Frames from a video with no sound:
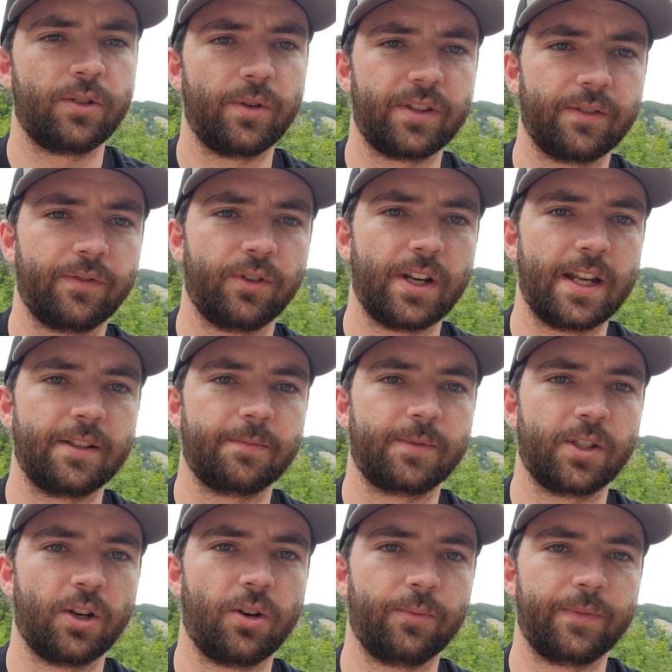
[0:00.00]
at the foot end.
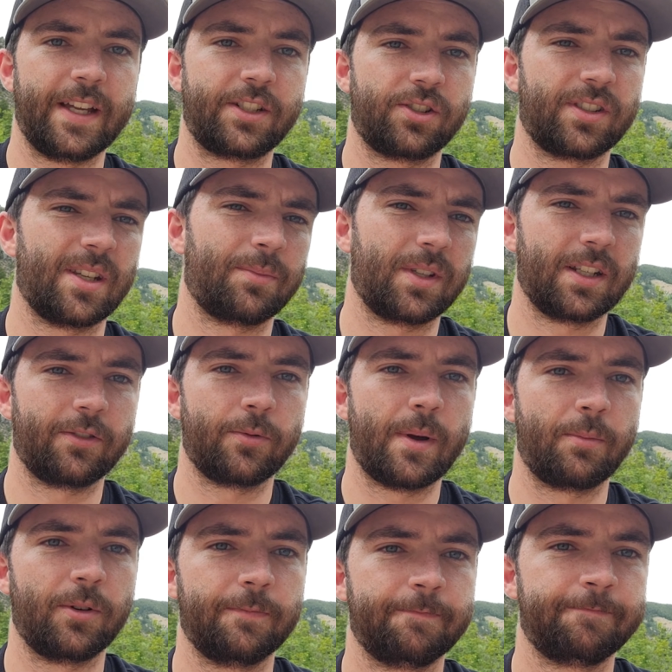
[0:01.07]
So that's just something to remember.